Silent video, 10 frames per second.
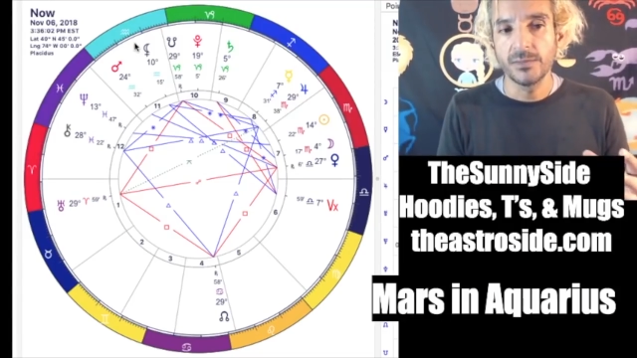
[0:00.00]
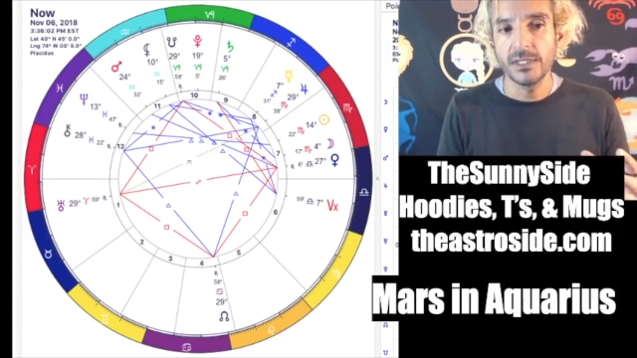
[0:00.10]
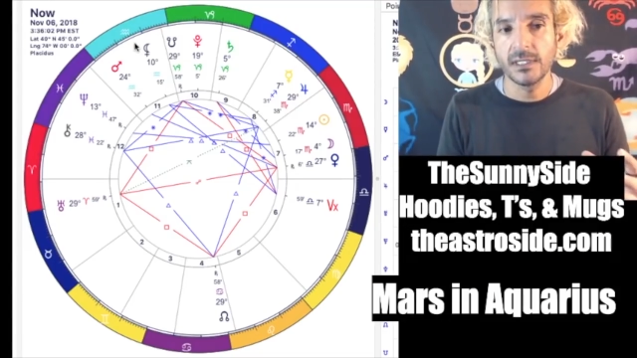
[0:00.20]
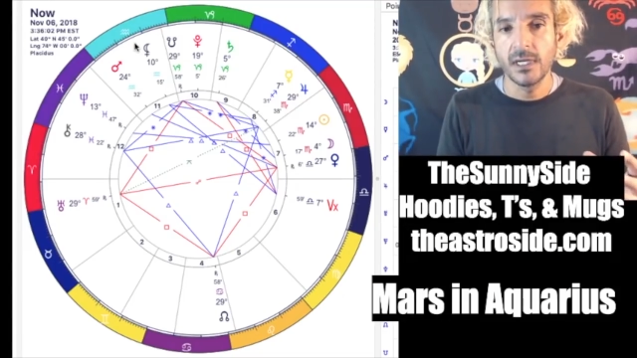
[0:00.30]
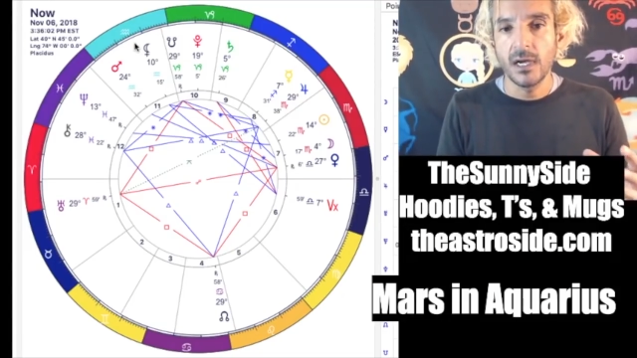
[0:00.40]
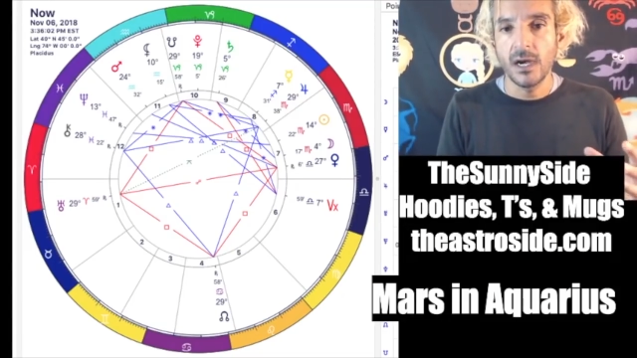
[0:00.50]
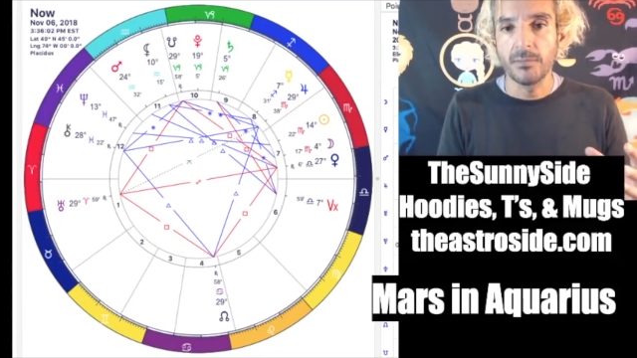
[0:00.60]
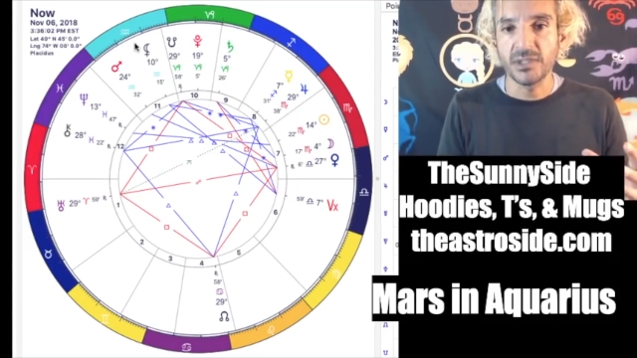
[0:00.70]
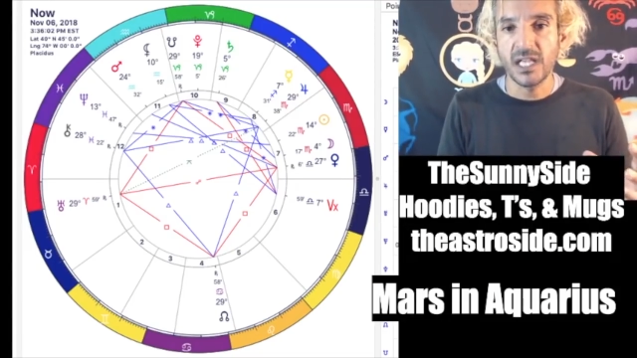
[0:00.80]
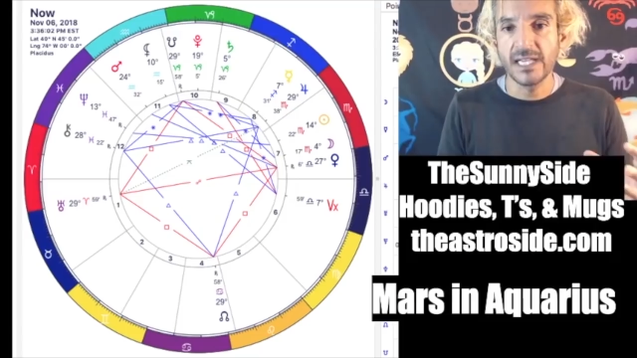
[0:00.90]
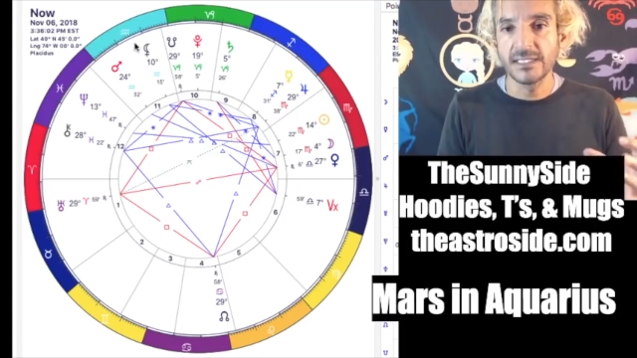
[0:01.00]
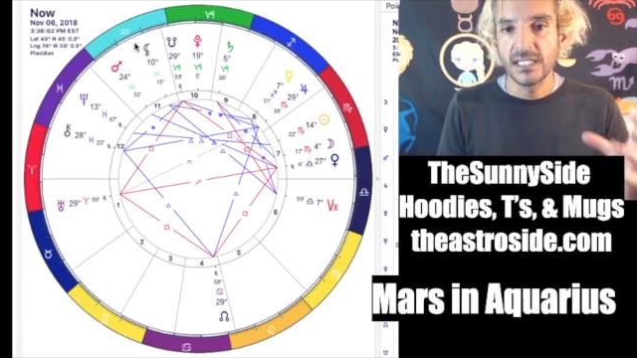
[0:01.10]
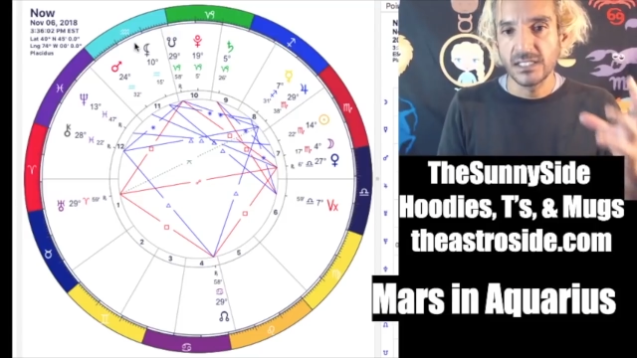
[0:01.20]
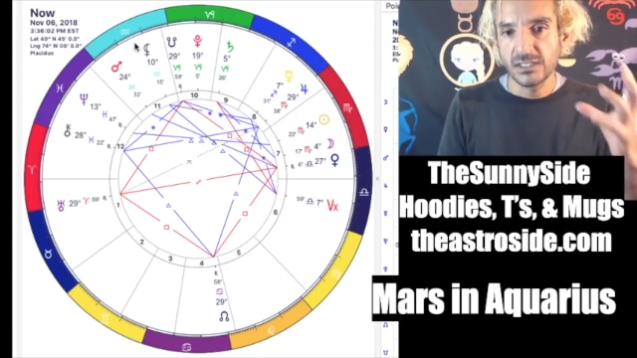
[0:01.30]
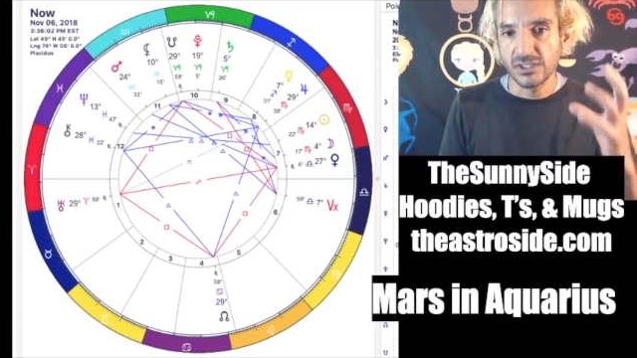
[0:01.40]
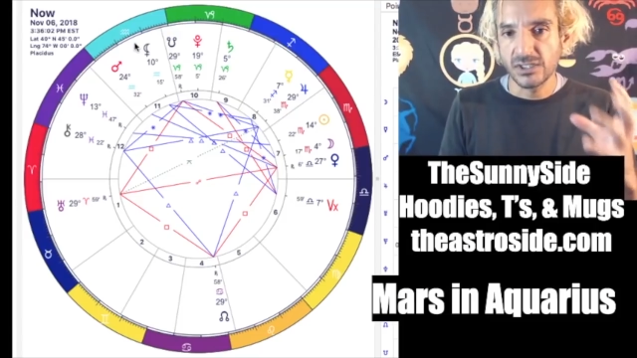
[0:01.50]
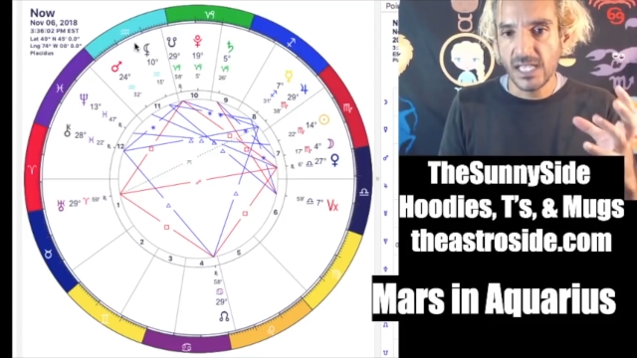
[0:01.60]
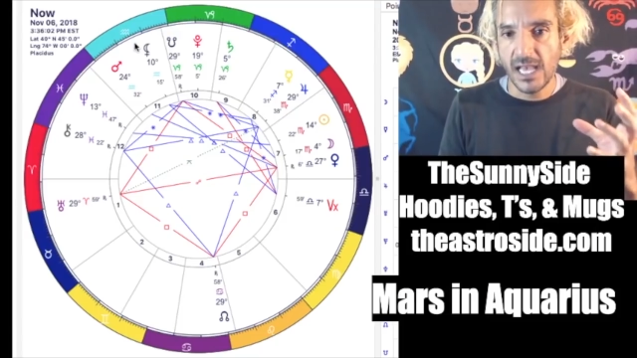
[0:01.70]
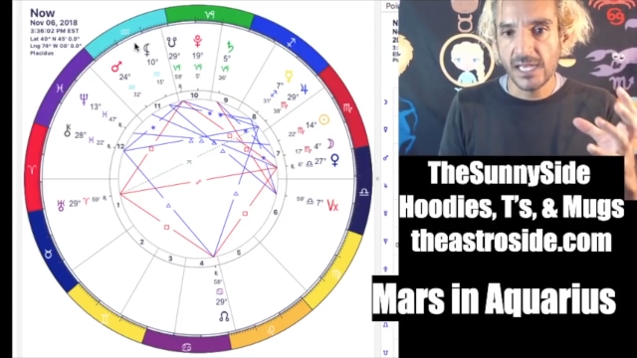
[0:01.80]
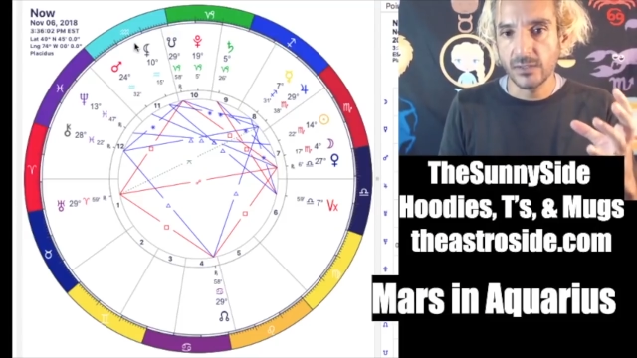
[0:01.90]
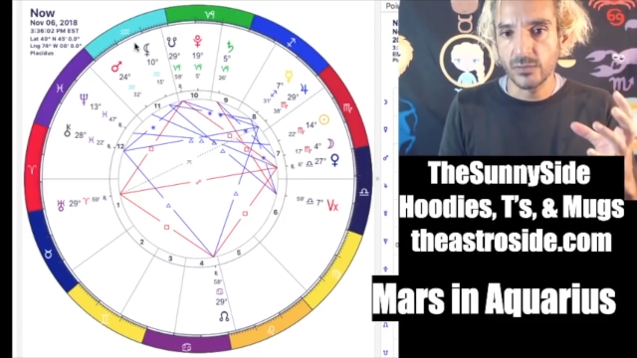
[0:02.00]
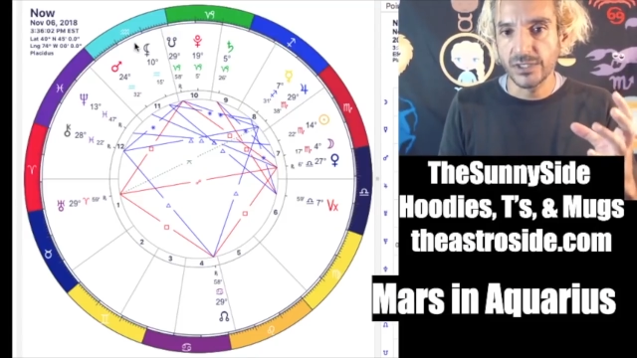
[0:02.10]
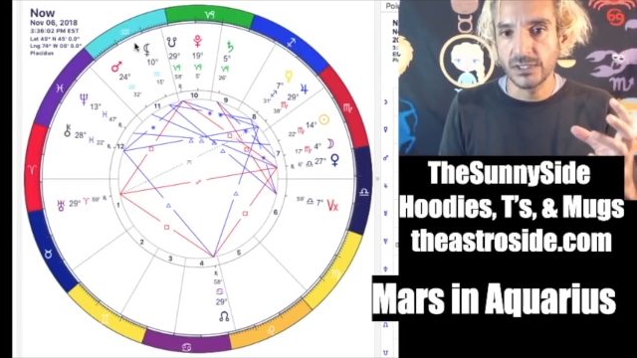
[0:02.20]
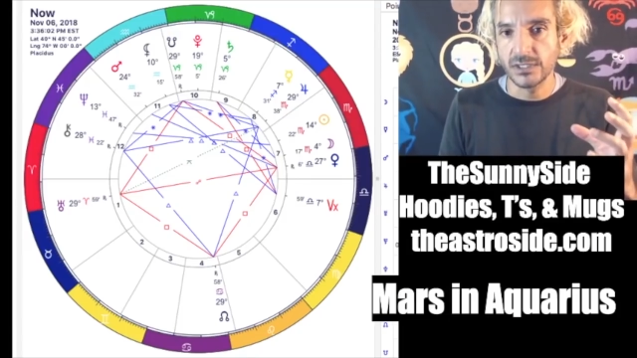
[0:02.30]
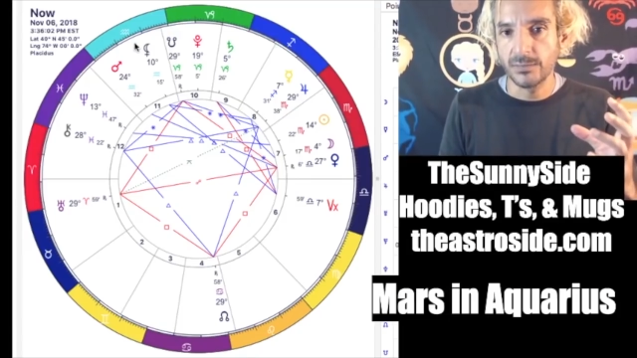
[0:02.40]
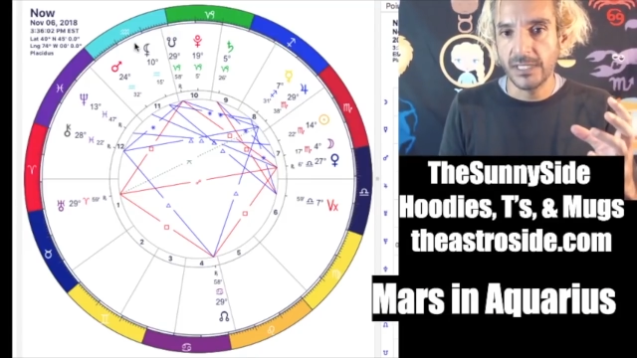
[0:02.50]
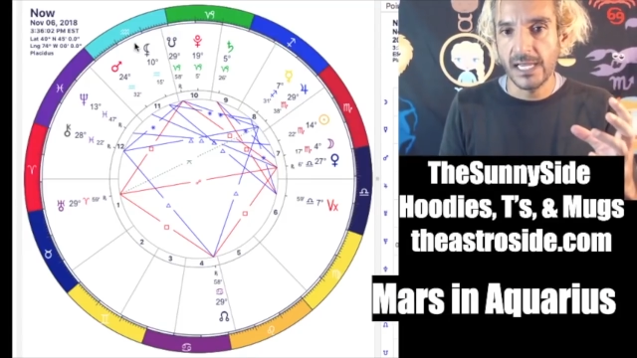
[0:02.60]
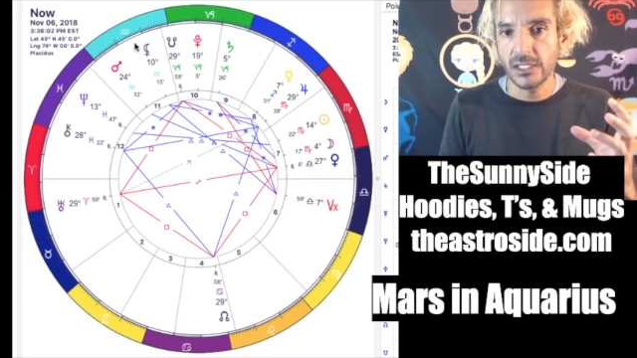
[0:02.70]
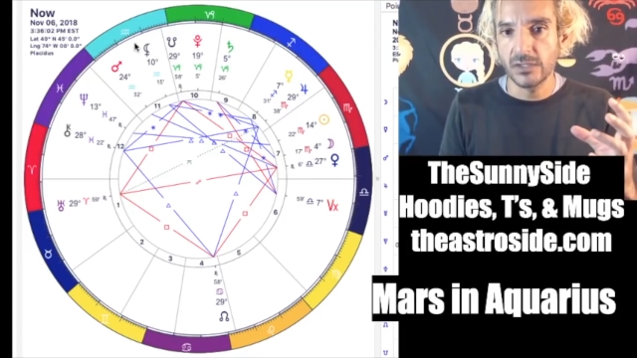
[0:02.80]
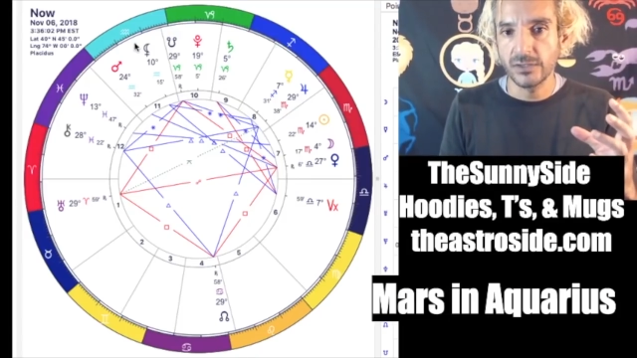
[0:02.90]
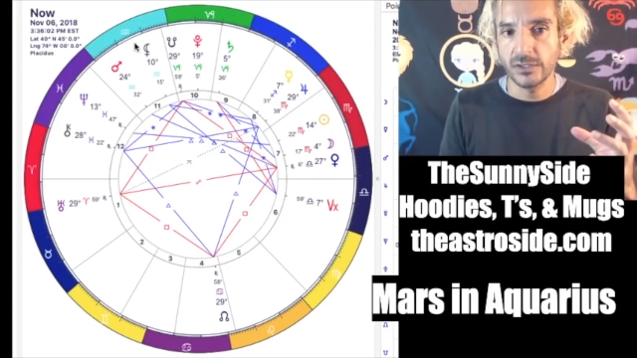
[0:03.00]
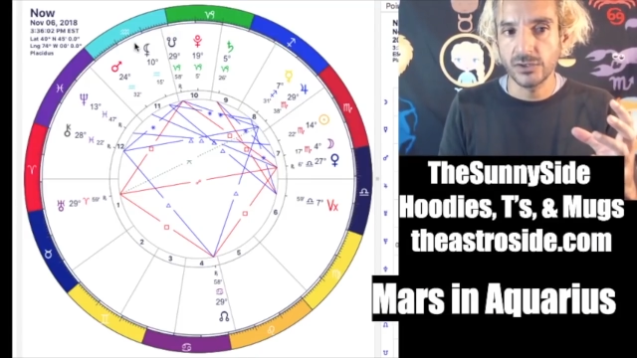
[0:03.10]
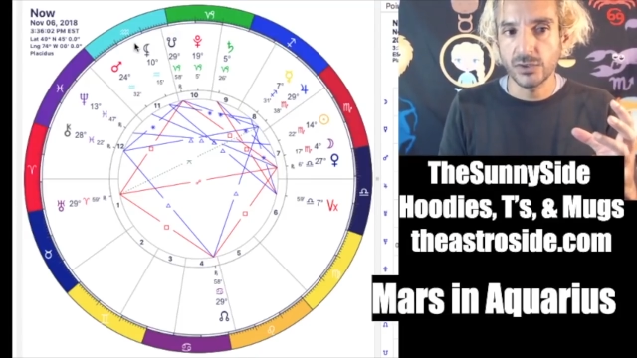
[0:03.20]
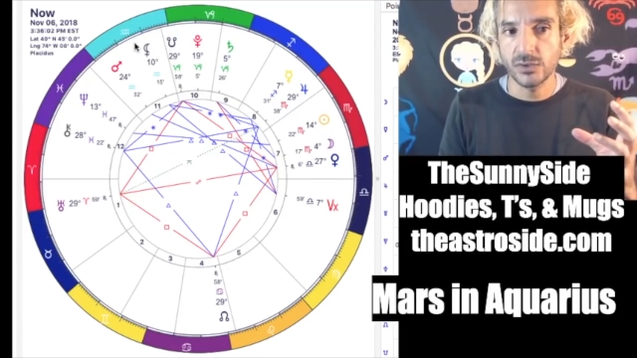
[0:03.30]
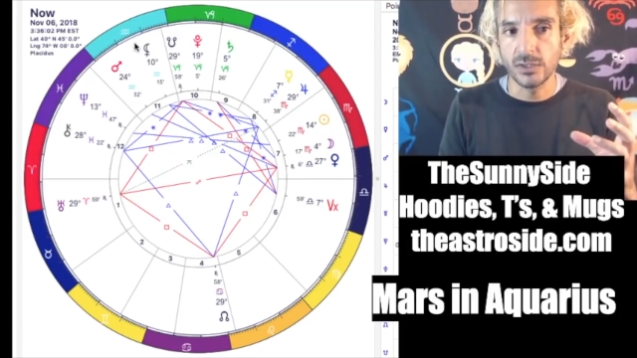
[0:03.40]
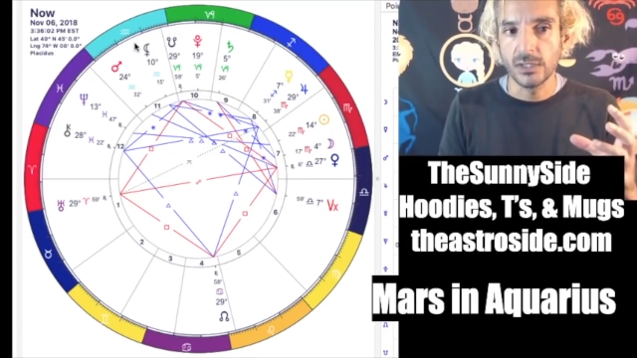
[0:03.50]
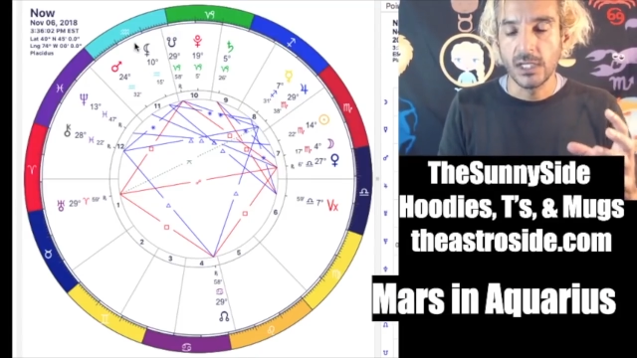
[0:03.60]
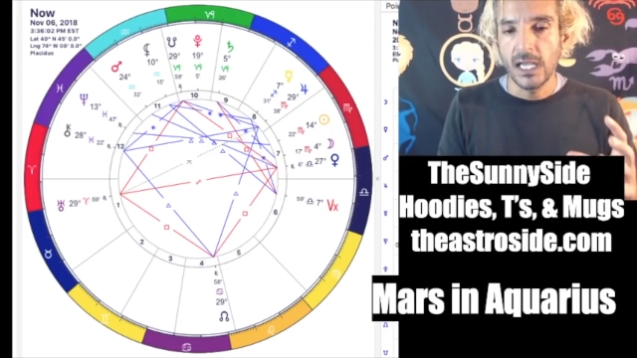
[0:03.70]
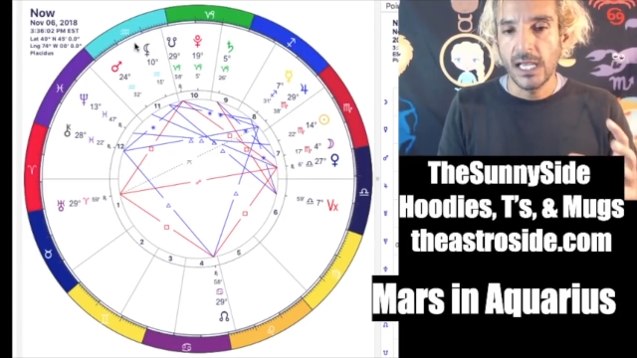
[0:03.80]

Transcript: being applied to Saturn, which is the planet of control.